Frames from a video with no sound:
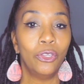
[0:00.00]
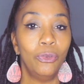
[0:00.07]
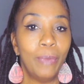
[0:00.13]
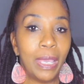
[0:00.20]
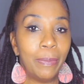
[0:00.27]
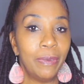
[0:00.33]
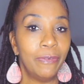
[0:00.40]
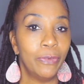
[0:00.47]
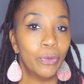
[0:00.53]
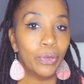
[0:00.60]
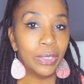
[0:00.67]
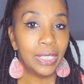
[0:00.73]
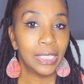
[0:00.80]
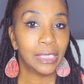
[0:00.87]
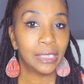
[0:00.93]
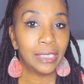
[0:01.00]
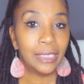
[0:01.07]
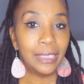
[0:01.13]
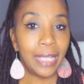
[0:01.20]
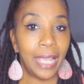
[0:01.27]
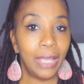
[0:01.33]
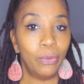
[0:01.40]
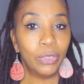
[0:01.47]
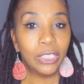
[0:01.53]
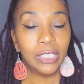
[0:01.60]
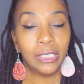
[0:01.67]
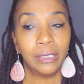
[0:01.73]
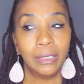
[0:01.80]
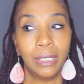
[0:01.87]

You may be viewing this today, which is